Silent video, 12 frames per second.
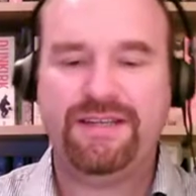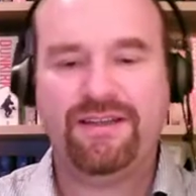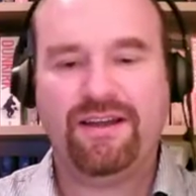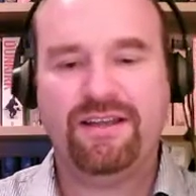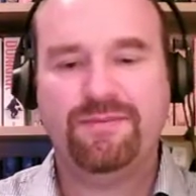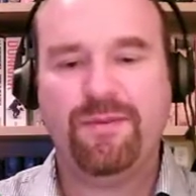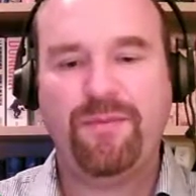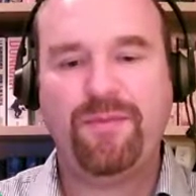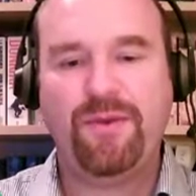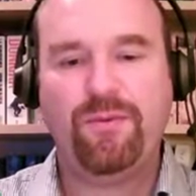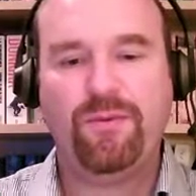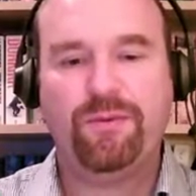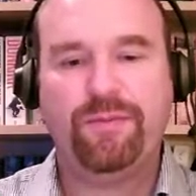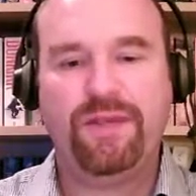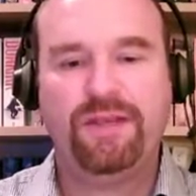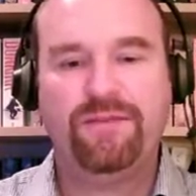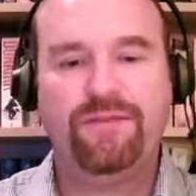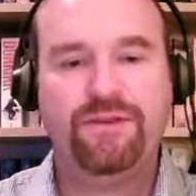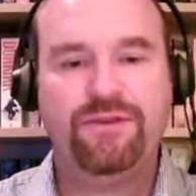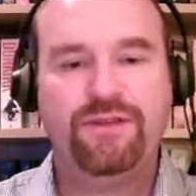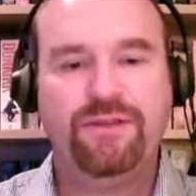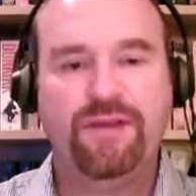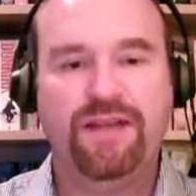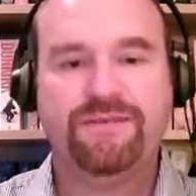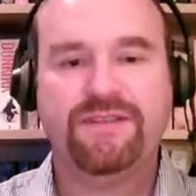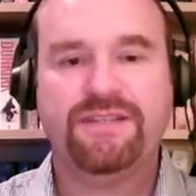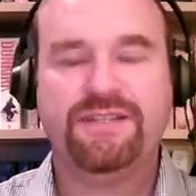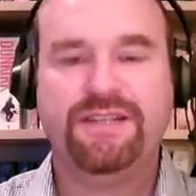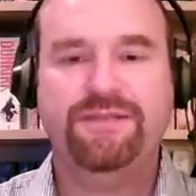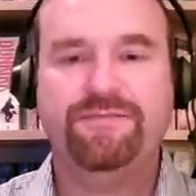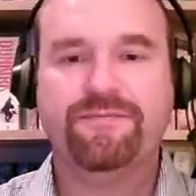guys, but maybe we will be in the future. We'll have to see.